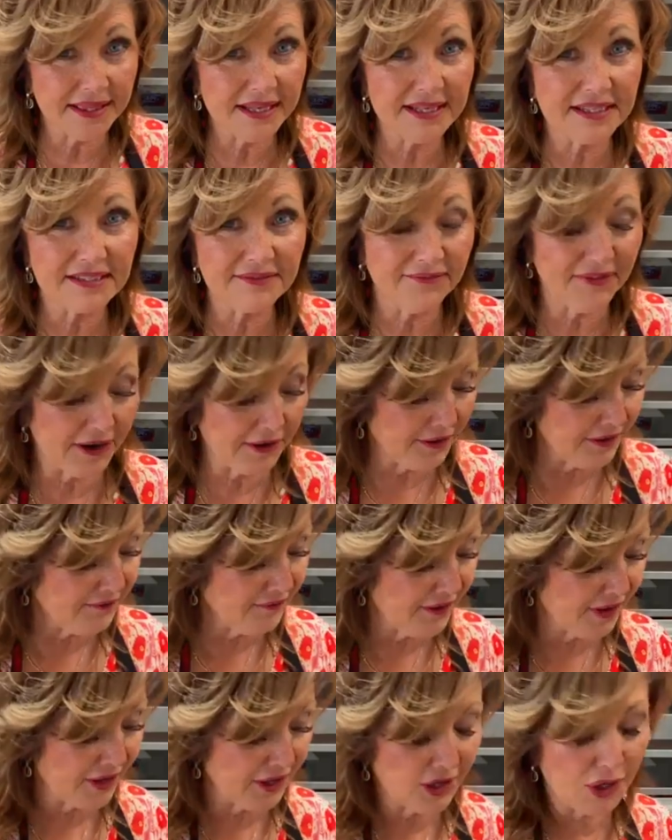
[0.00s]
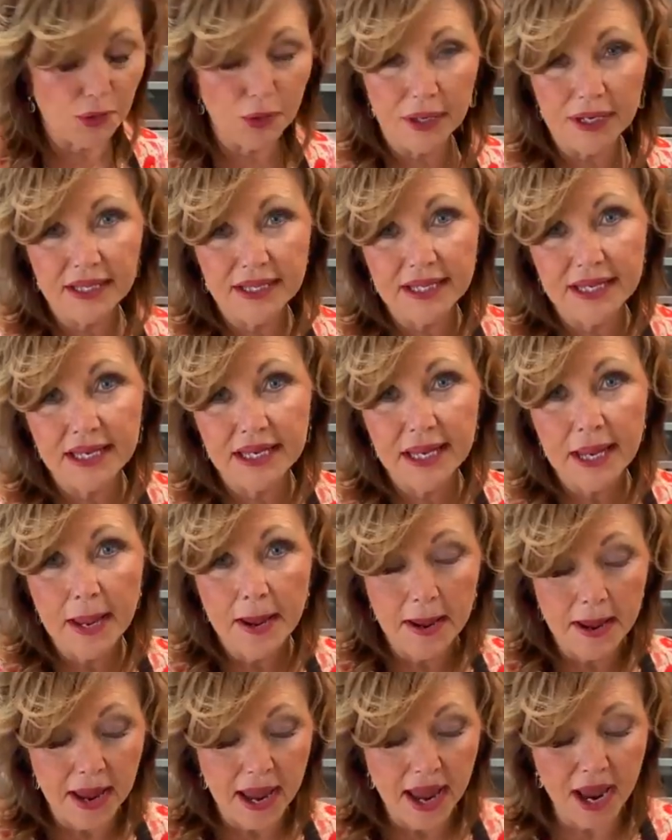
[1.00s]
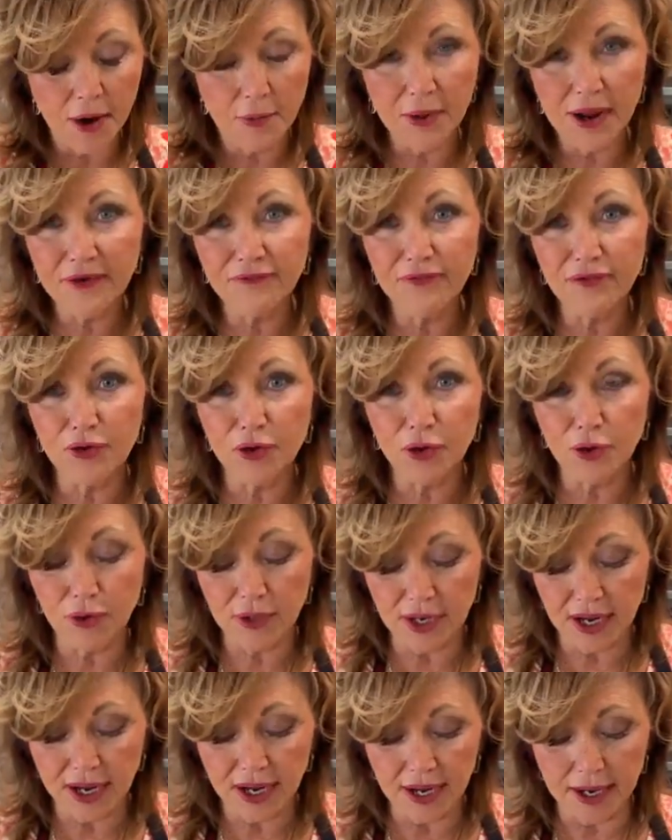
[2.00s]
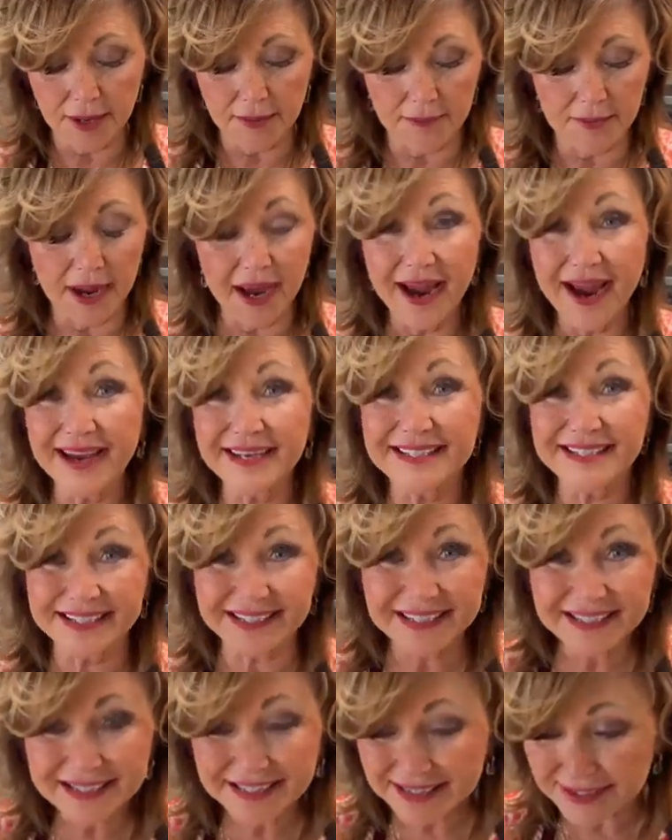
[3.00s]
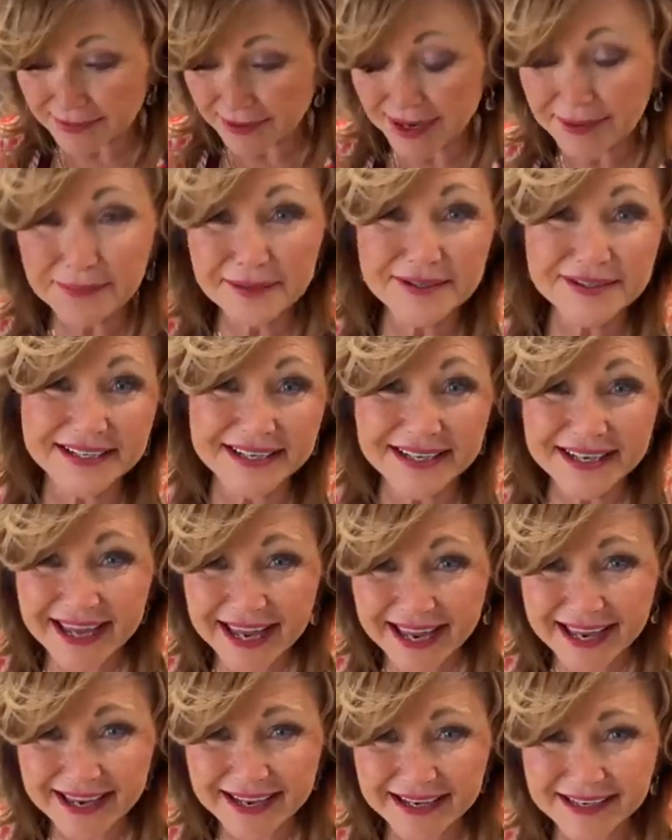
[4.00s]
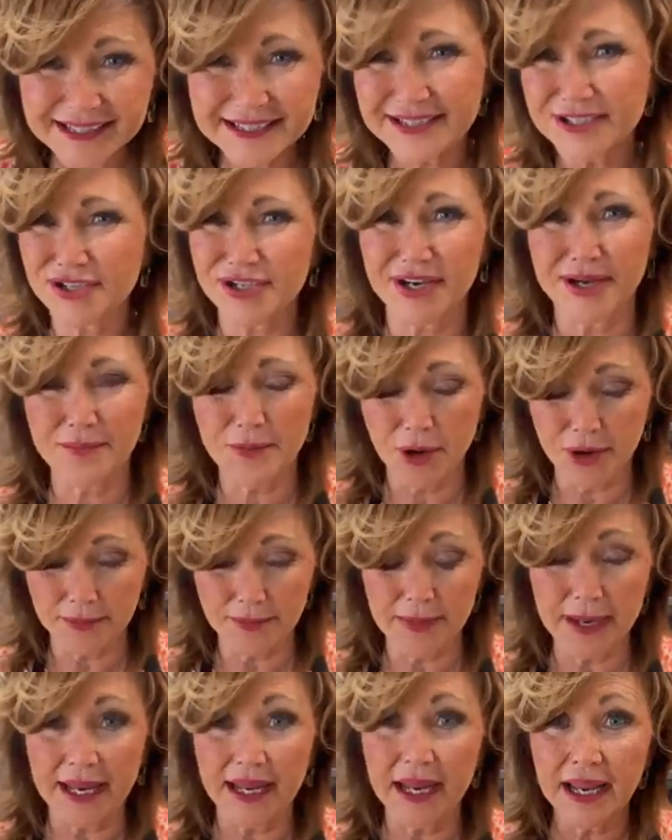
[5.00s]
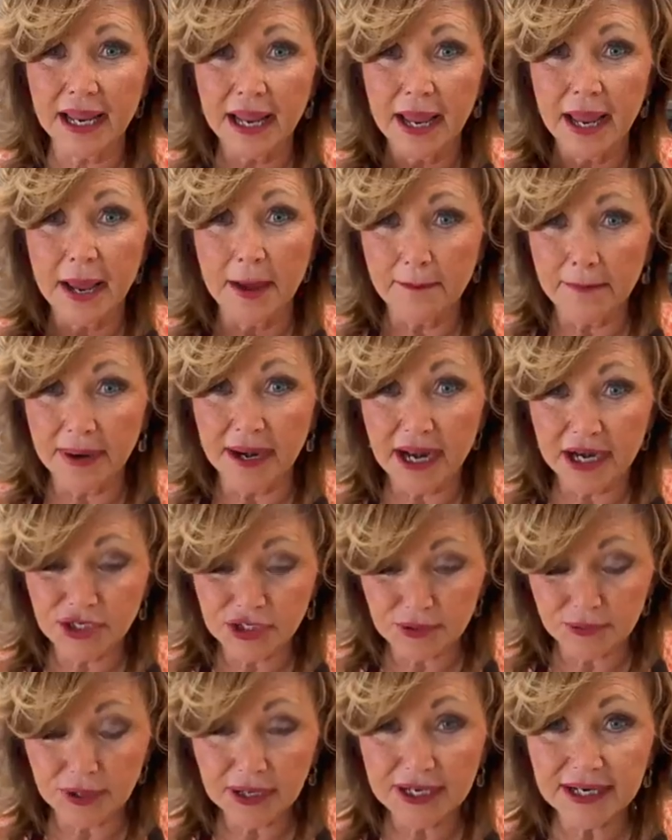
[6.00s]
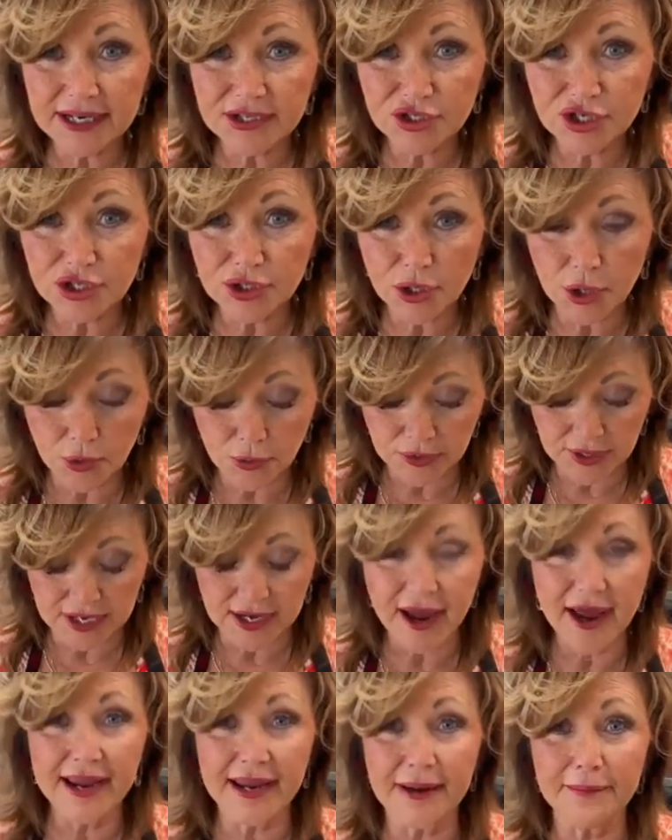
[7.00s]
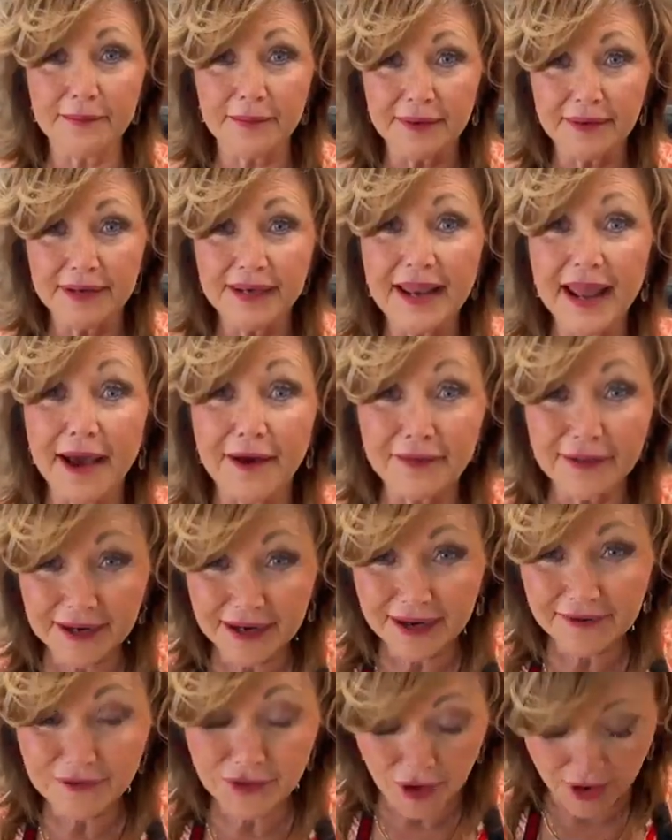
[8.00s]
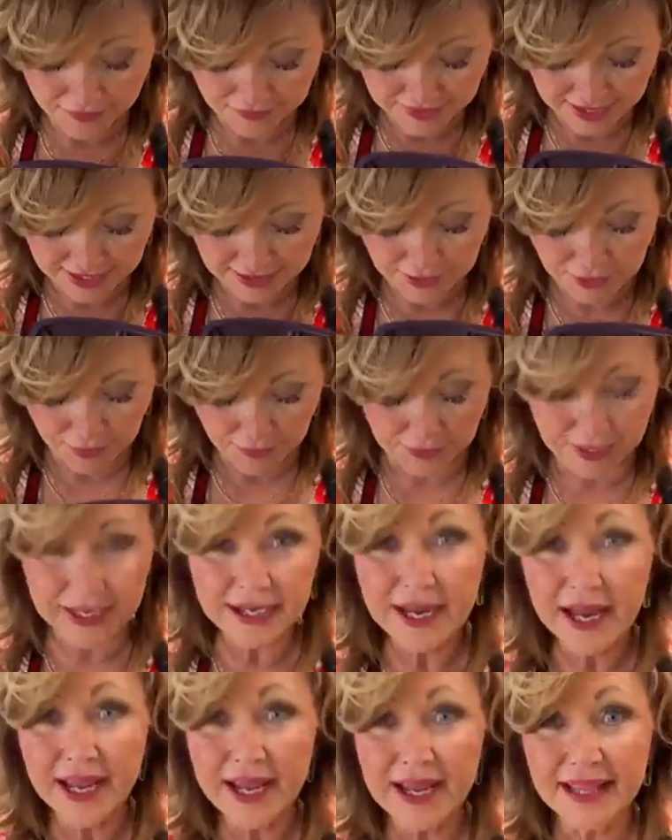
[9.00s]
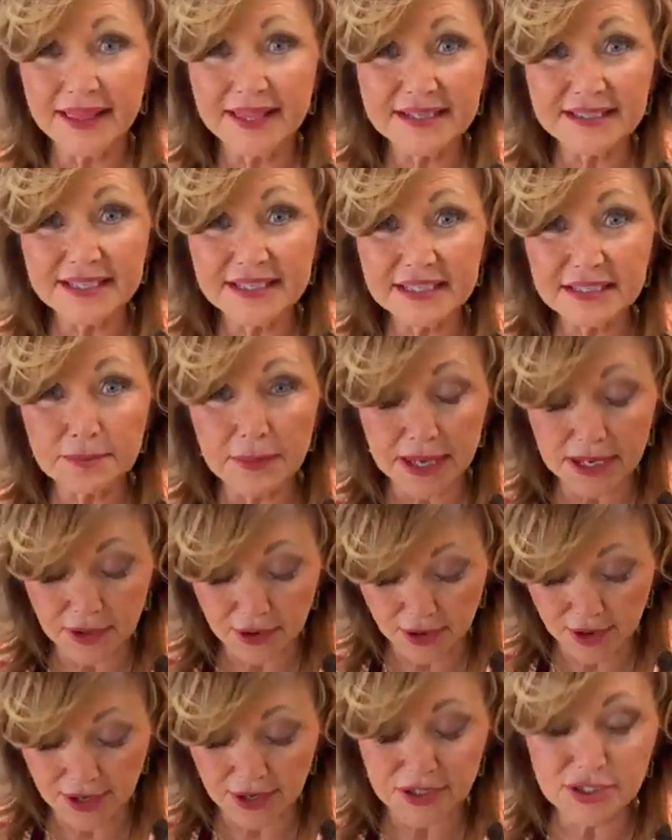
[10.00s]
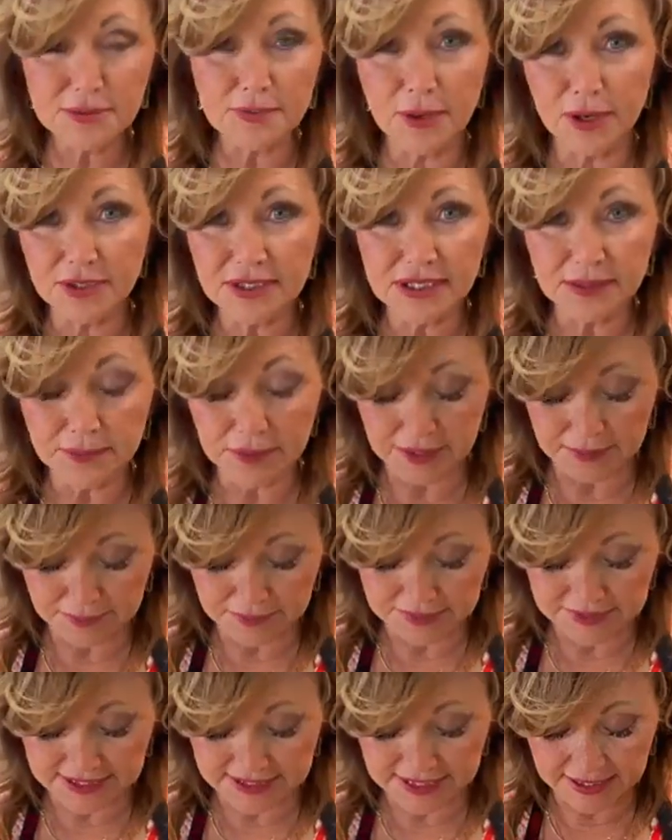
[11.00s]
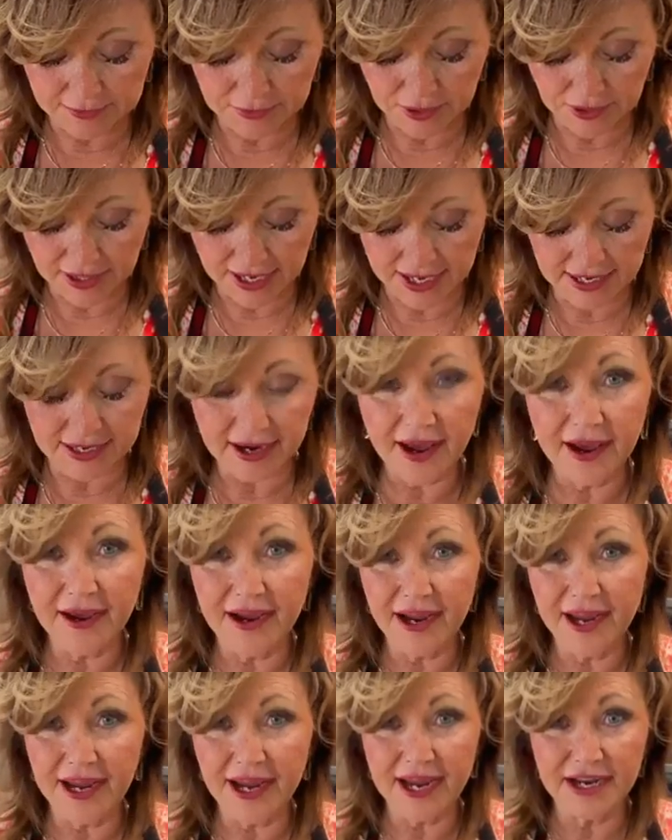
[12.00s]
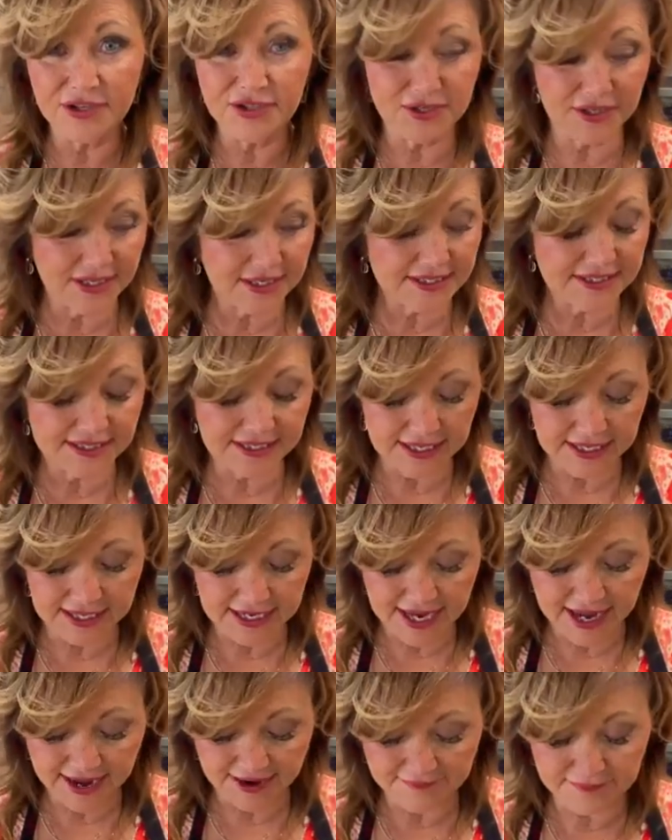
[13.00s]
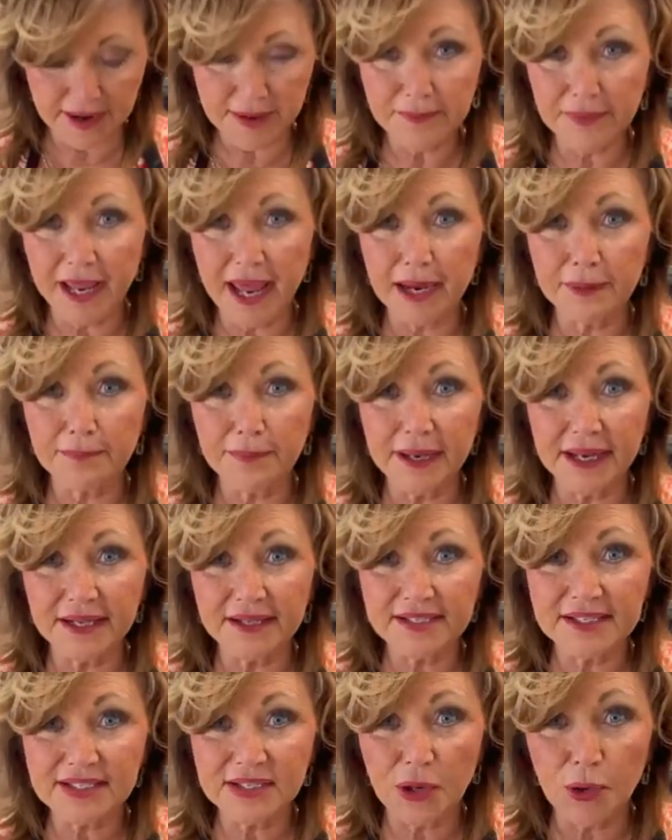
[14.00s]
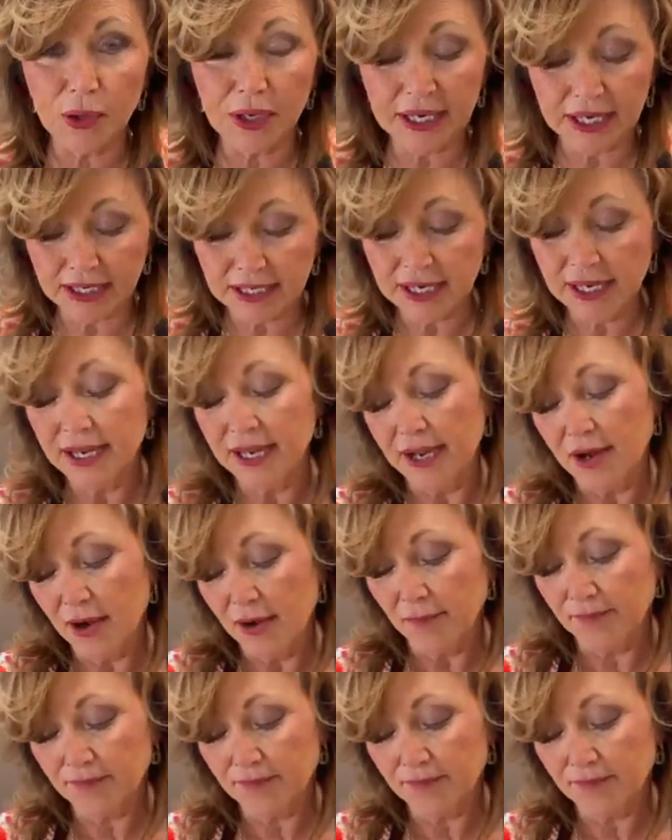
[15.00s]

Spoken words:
make these very, very quickly. However, I didn't, so I'm using canned, shame on me. But I do want to let you know that now that I've got that going, this is my large multi-purpose steamer, and I, as you can see, have my black beans soaking.